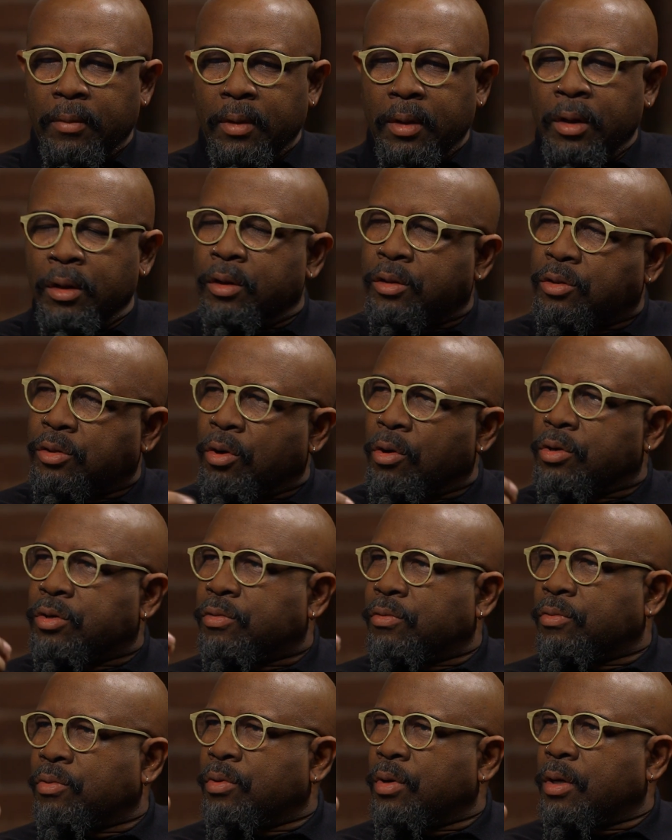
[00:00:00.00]
in a
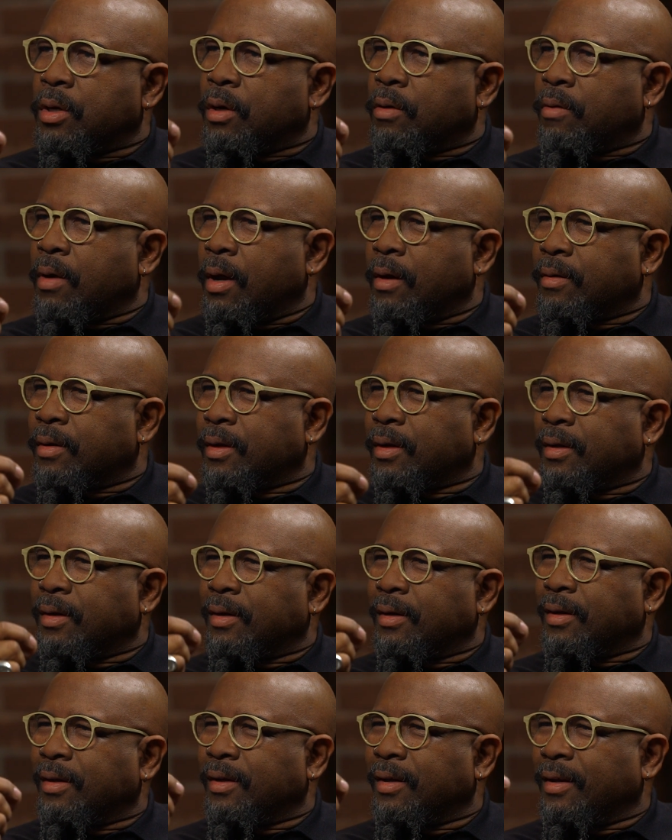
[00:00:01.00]
church rooted and grounded
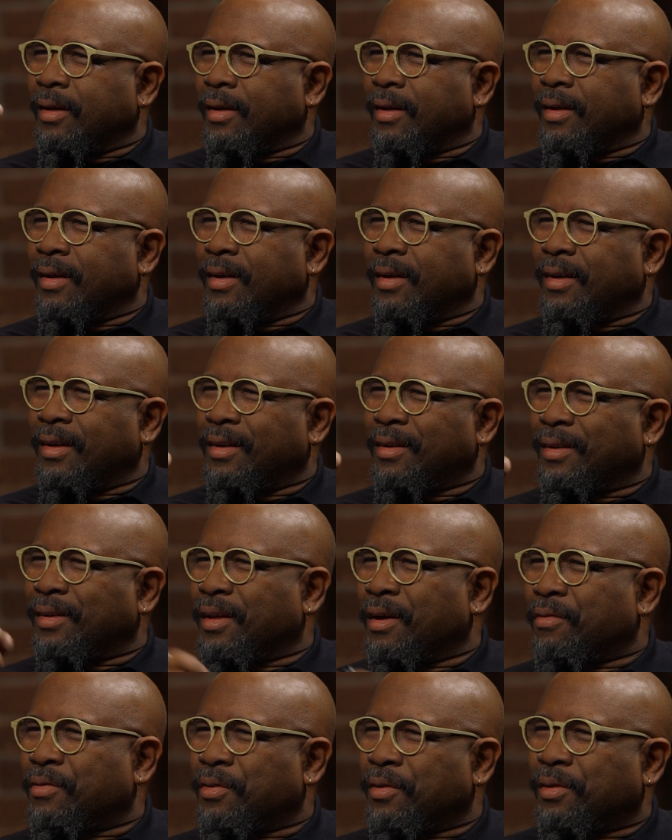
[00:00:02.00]
in the
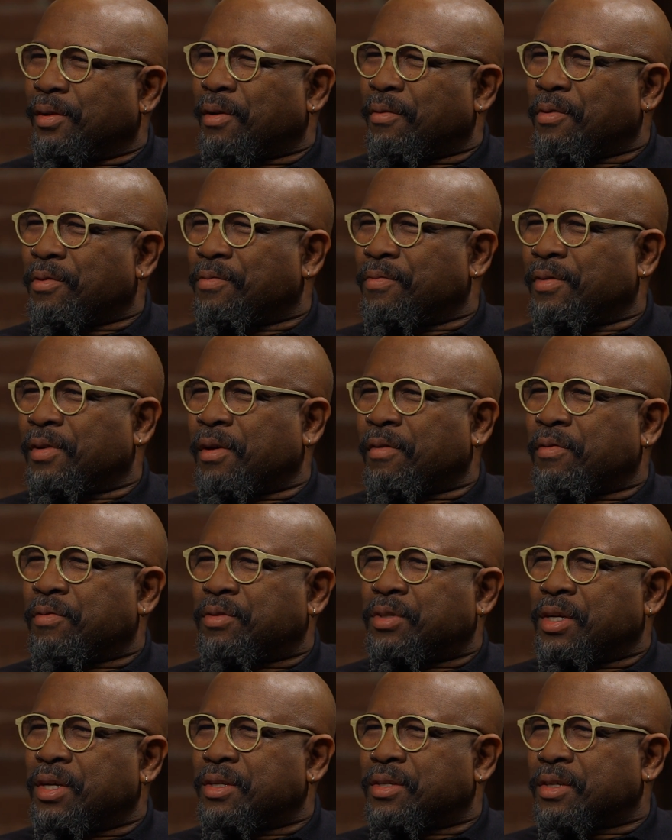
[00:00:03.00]
love of
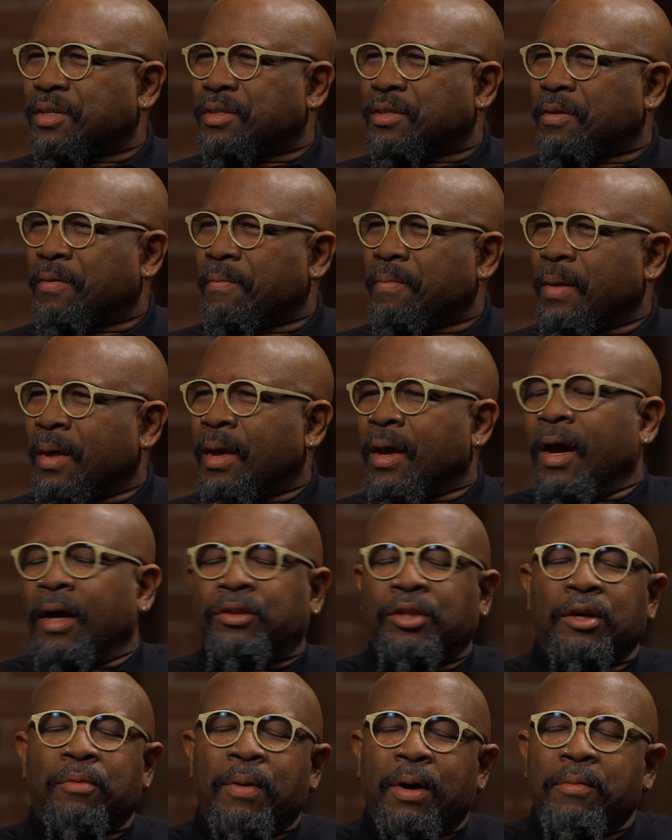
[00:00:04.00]
Jesus. I
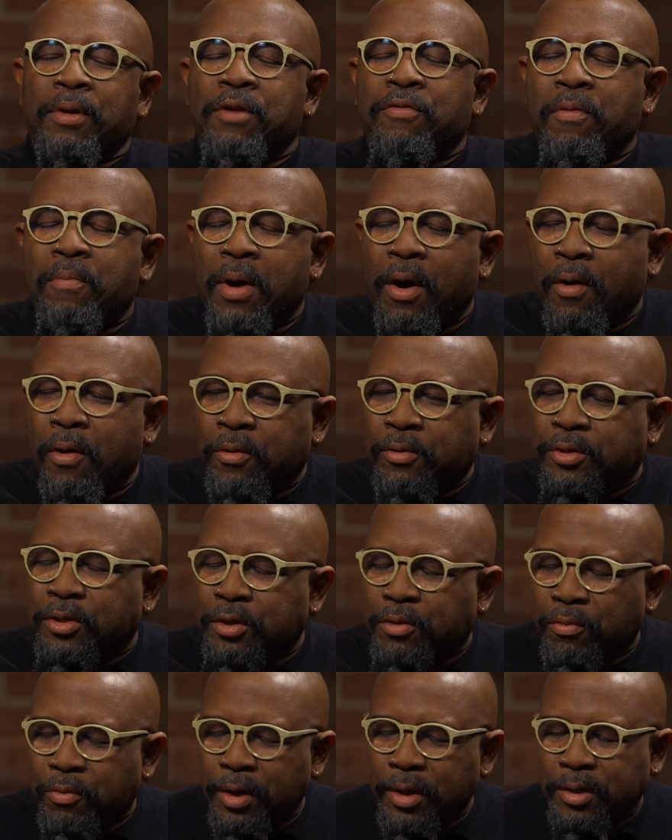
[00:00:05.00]
think about even my own
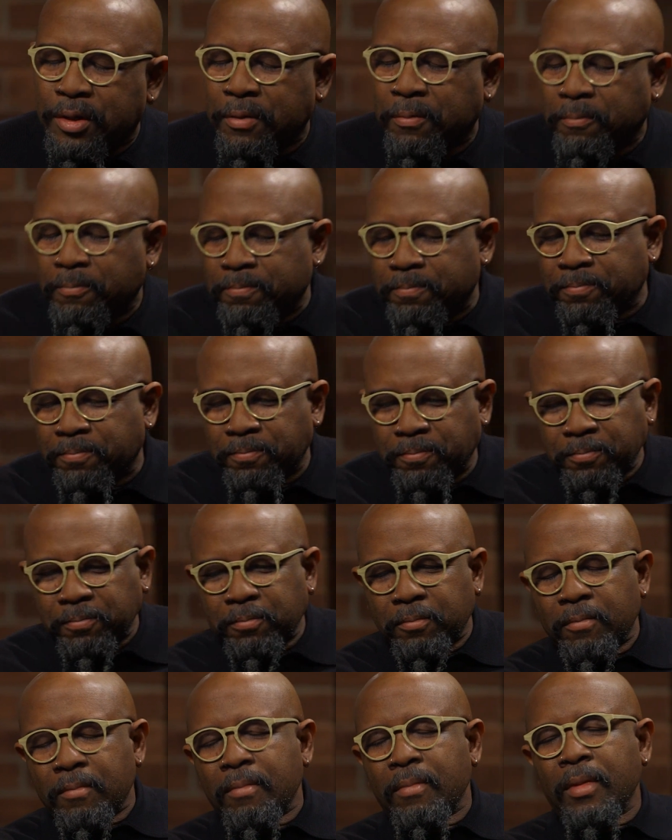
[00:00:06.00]
situation.
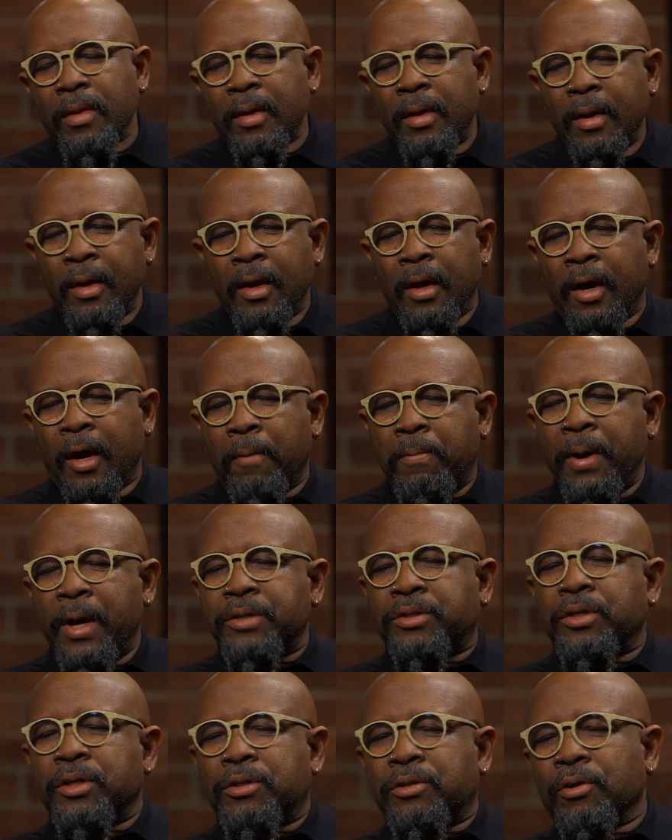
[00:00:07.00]
I
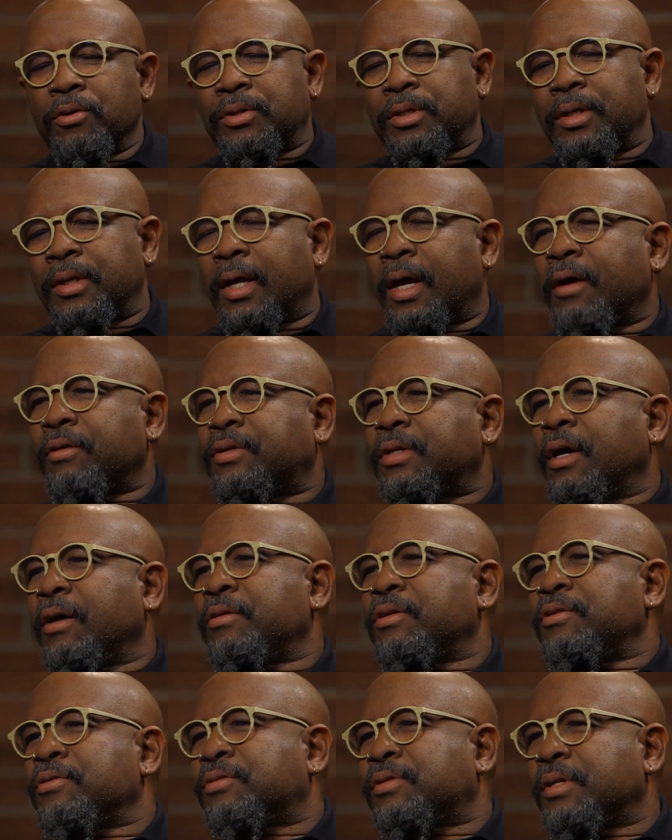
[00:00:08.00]
pastored a church in
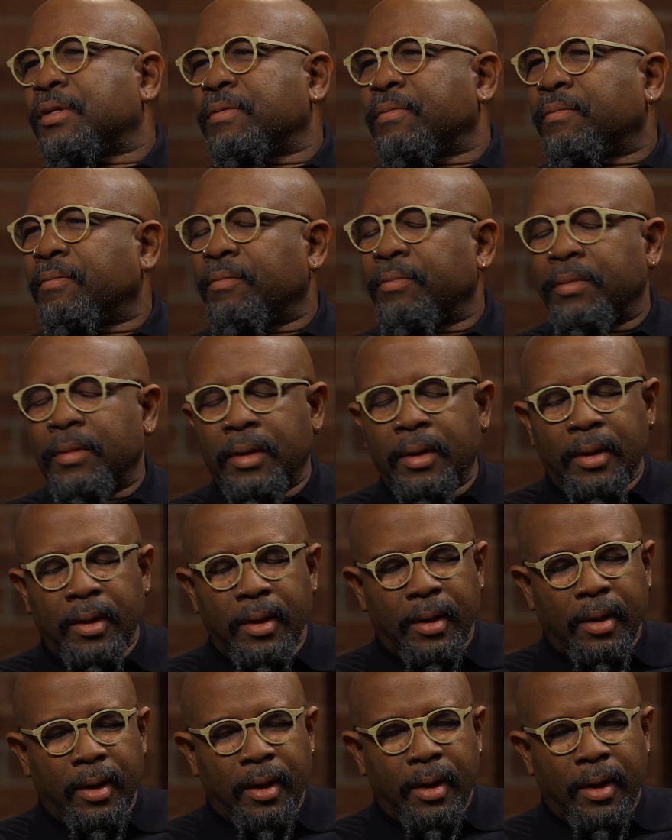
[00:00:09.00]
downtown Houston,
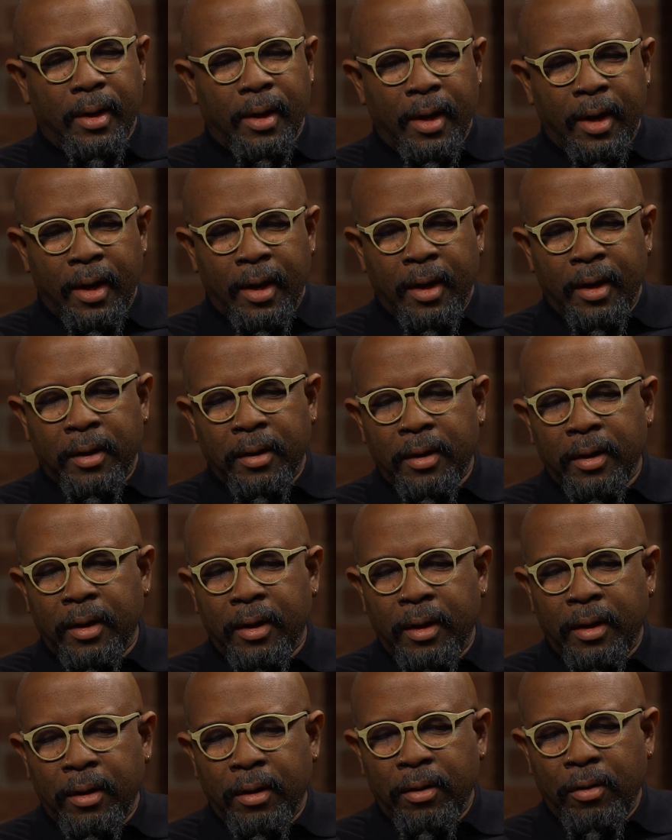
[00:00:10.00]
and
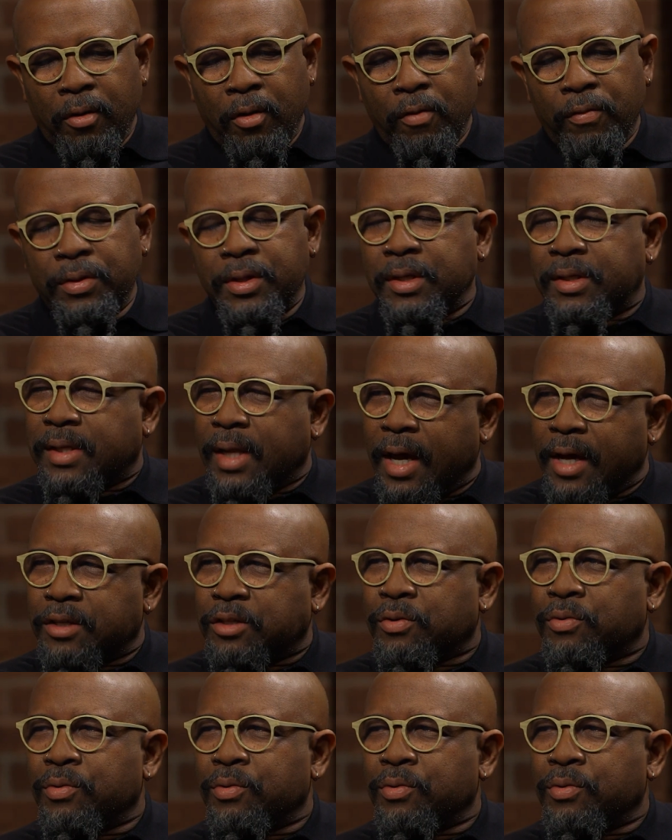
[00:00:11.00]
over these last